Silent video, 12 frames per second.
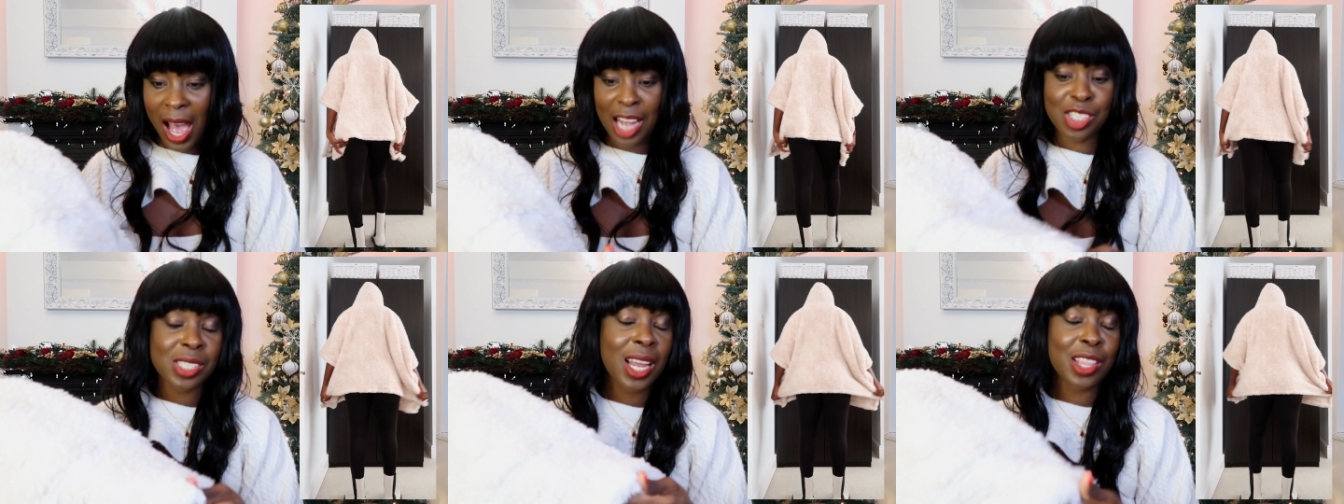i
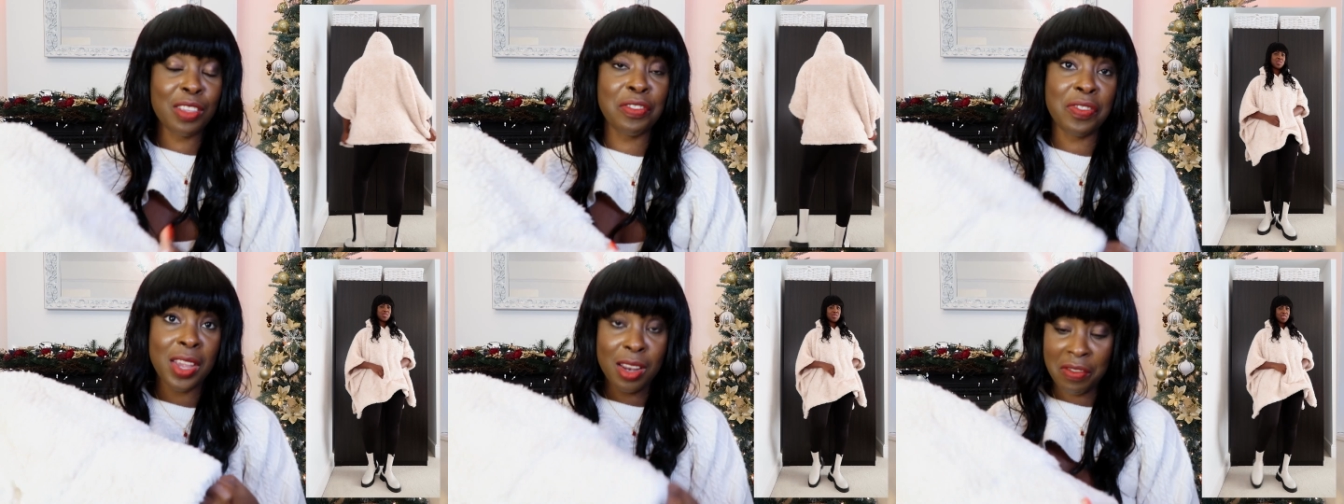just like the
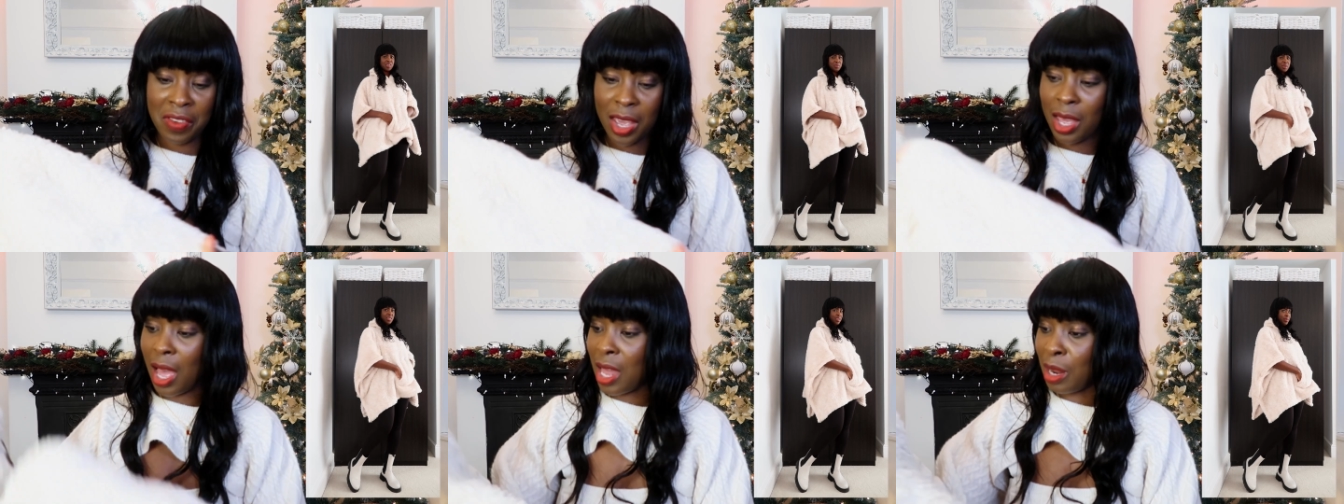feel of
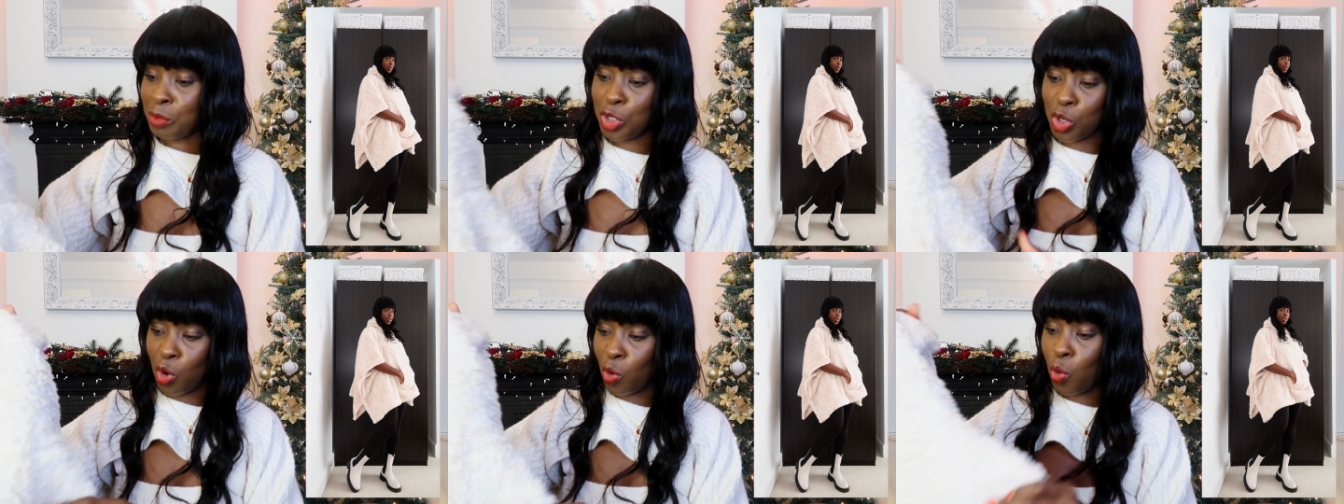it and i'm
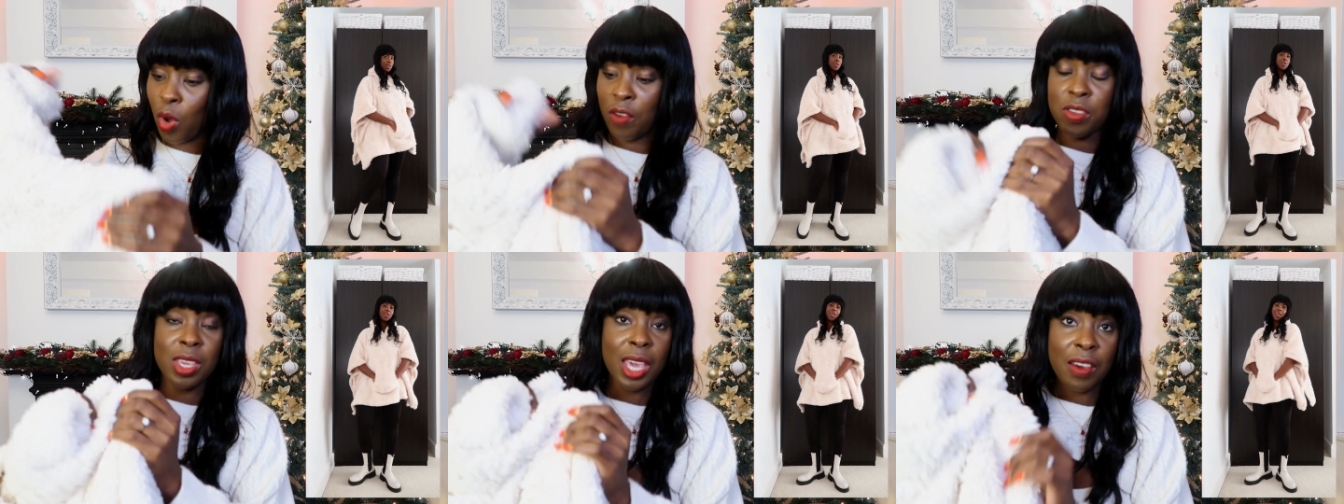sure
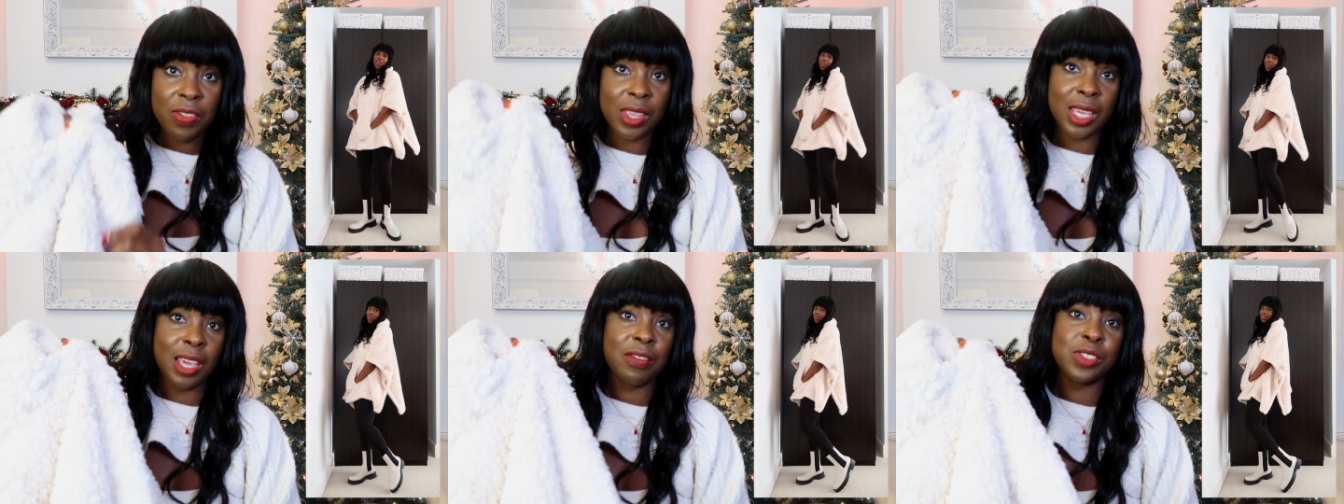whoever you give the
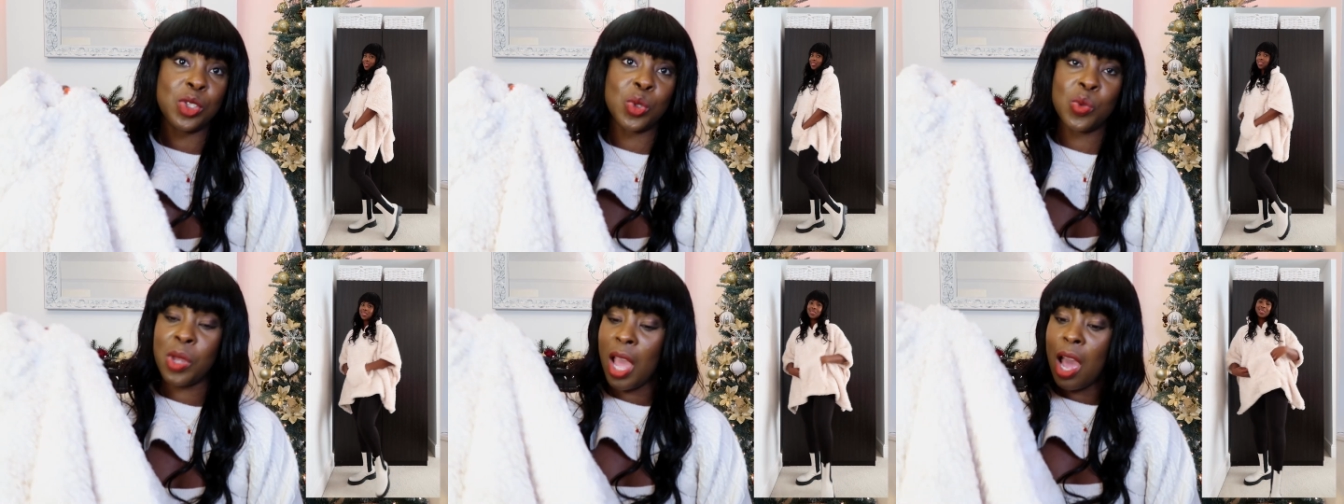gift
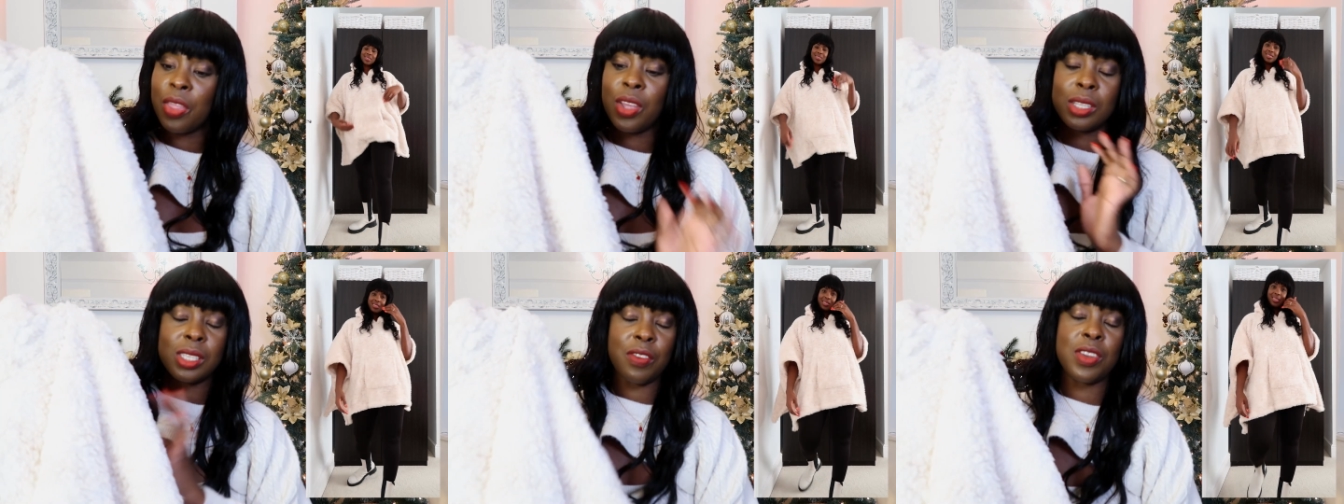to
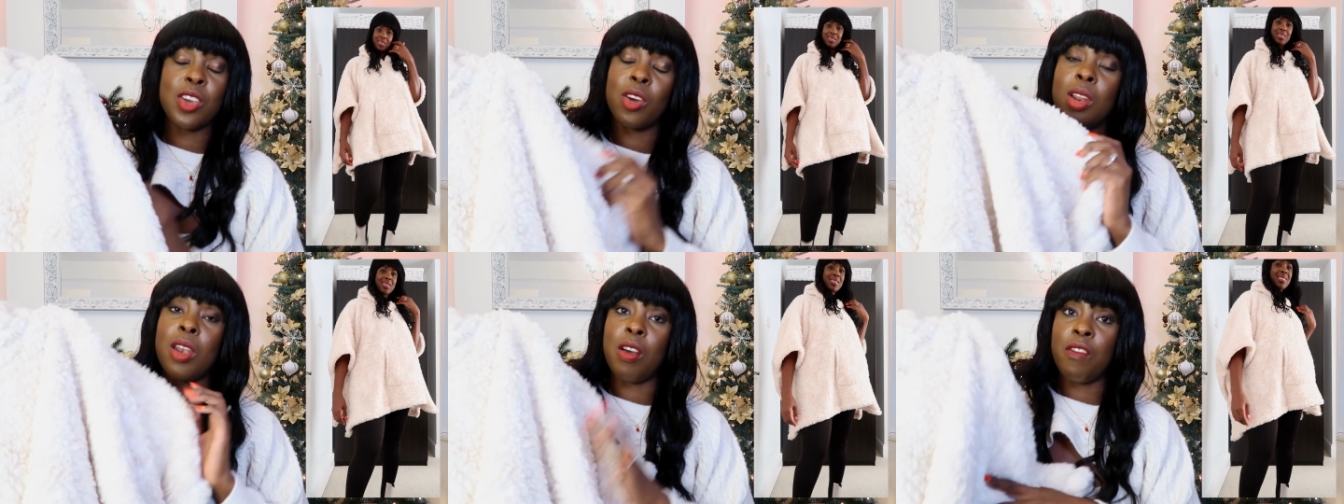they're definitely
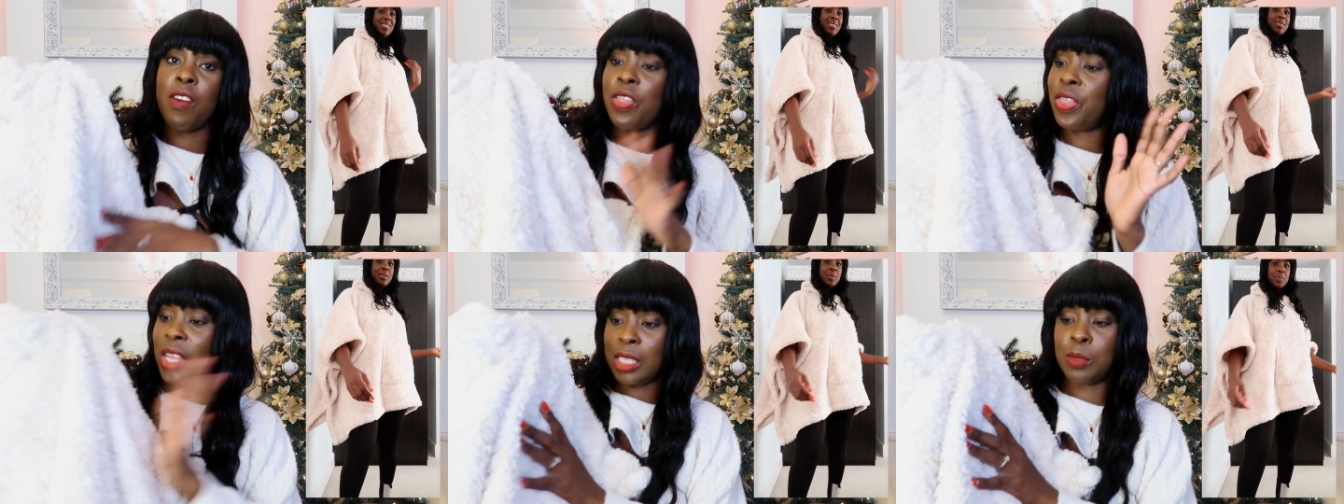gonna love
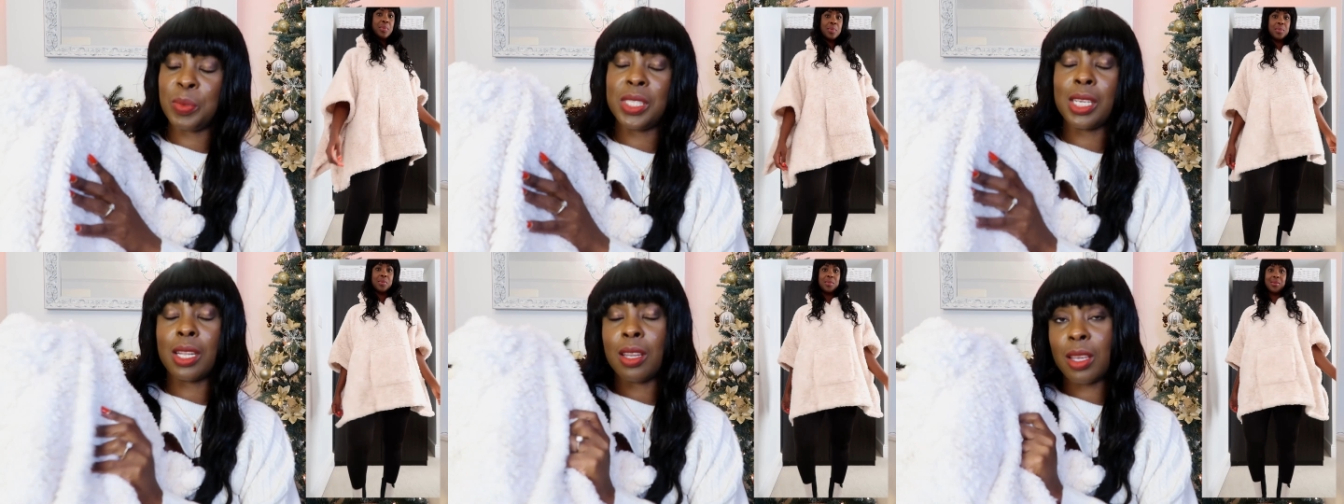this
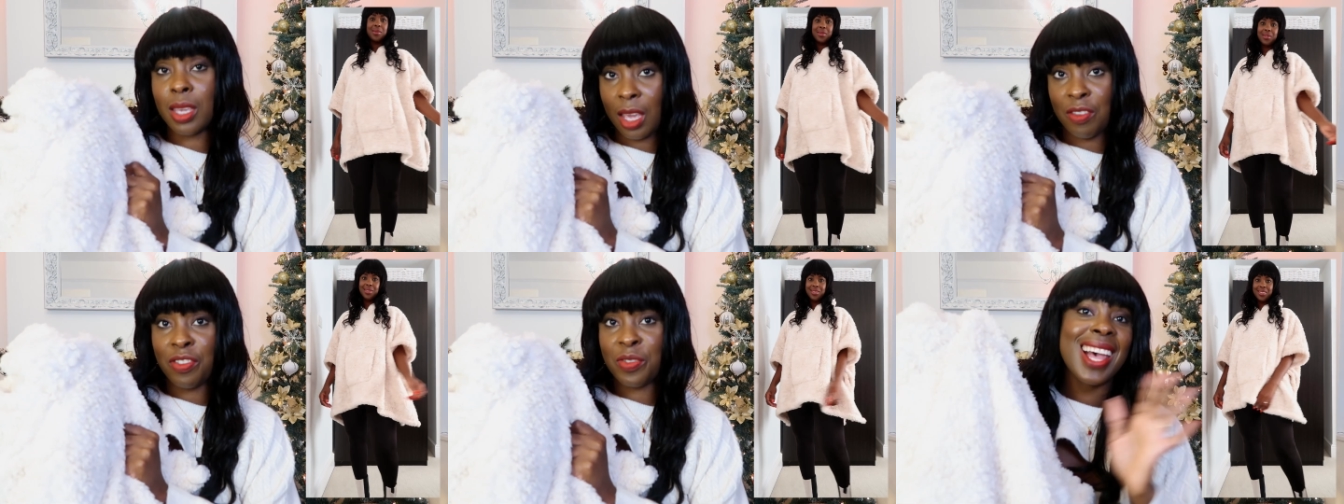particular
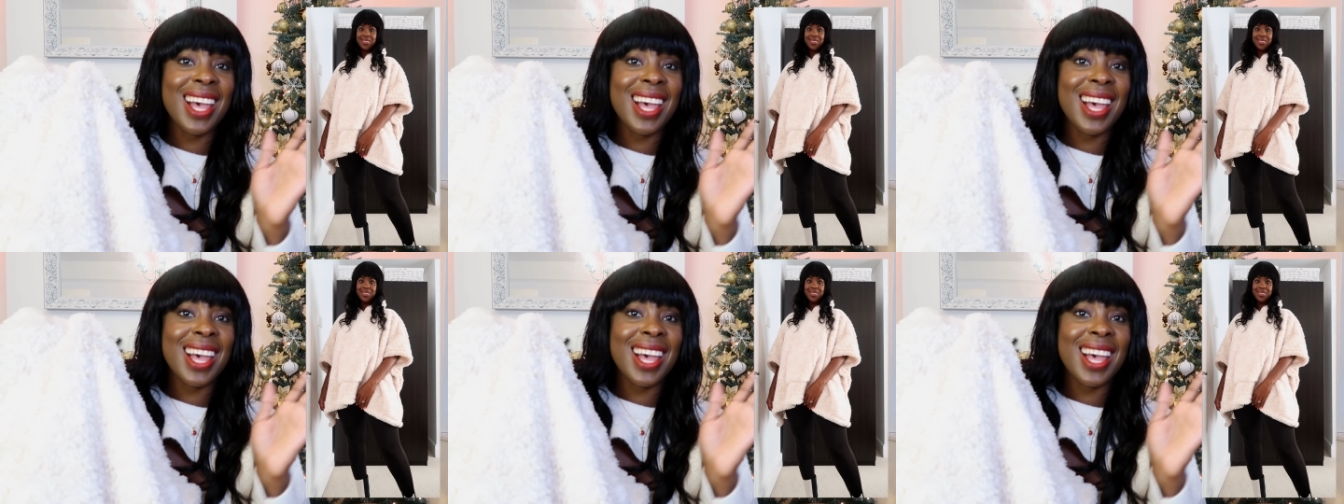gift